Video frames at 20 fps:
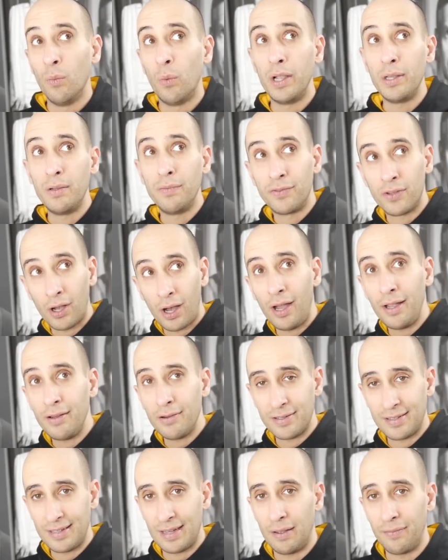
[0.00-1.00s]
What you've taught
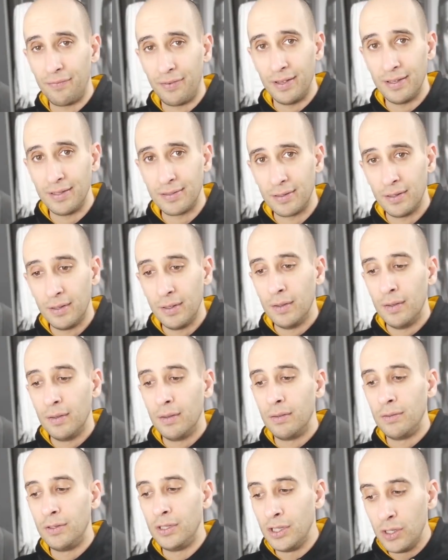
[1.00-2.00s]
yourself is
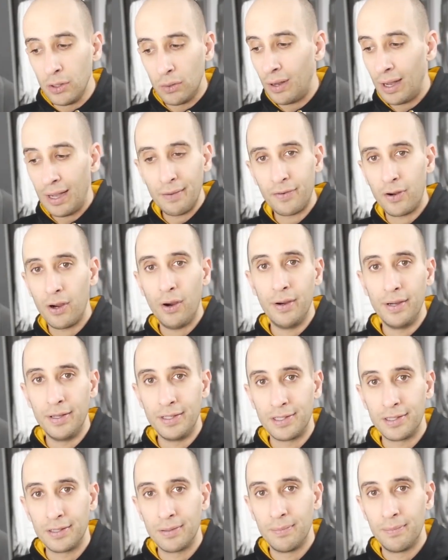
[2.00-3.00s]
you don't have
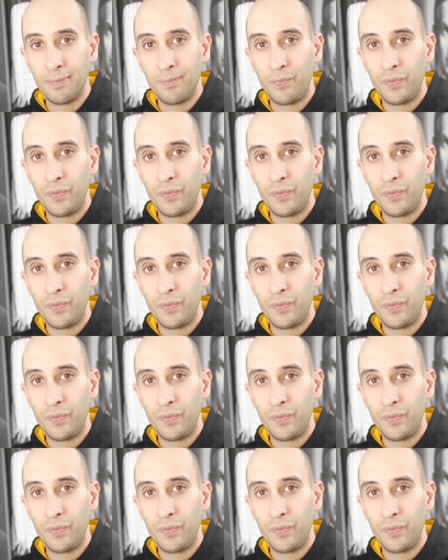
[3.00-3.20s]
courage.